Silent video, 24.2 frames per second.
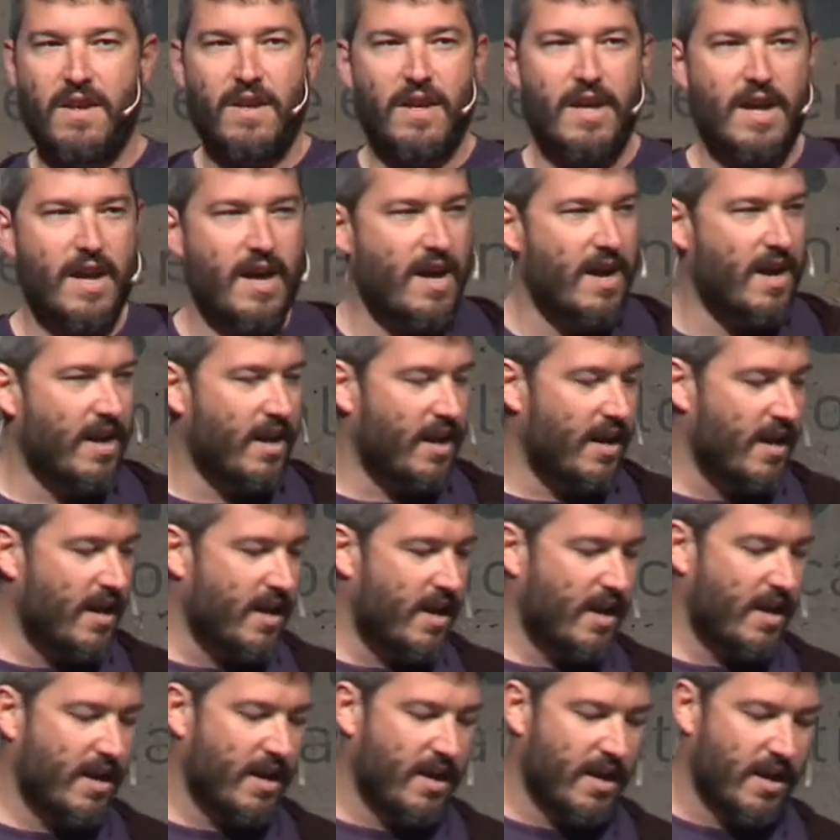And
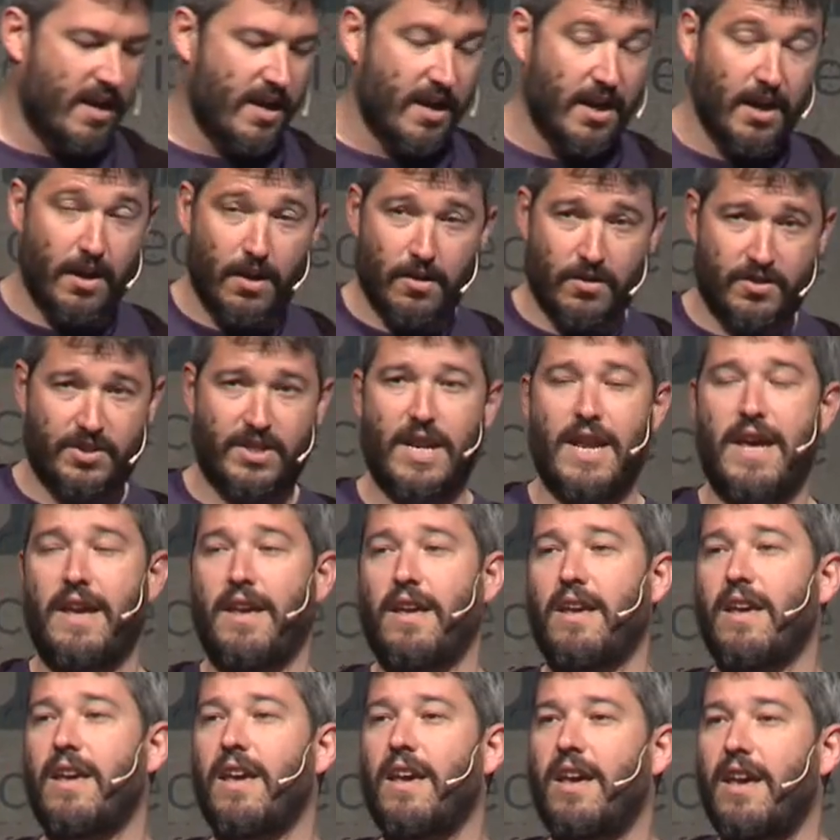it looks
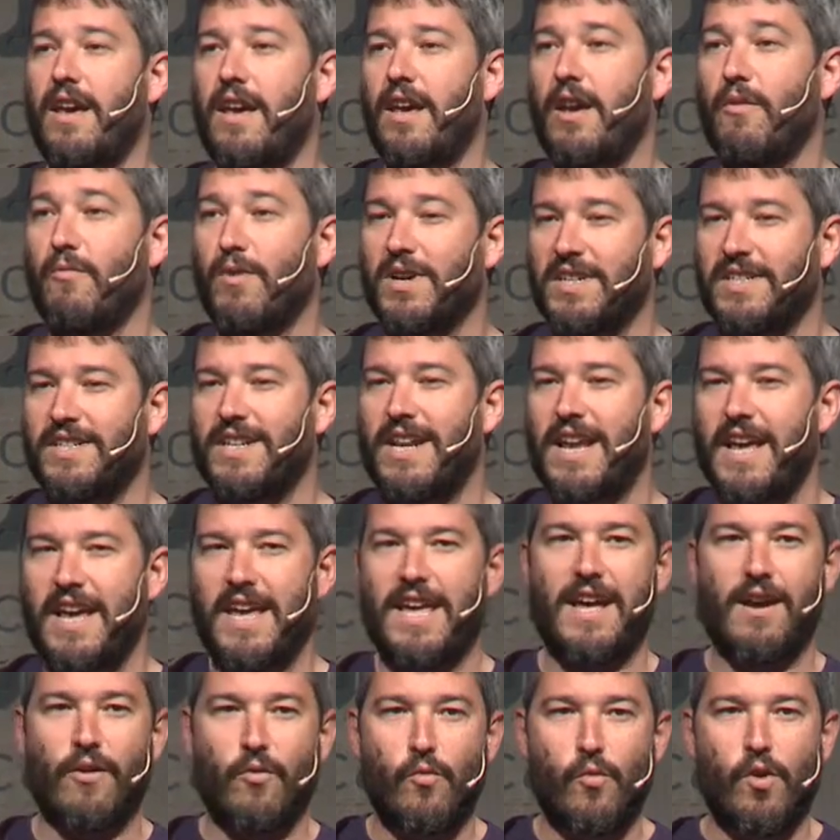like it was like a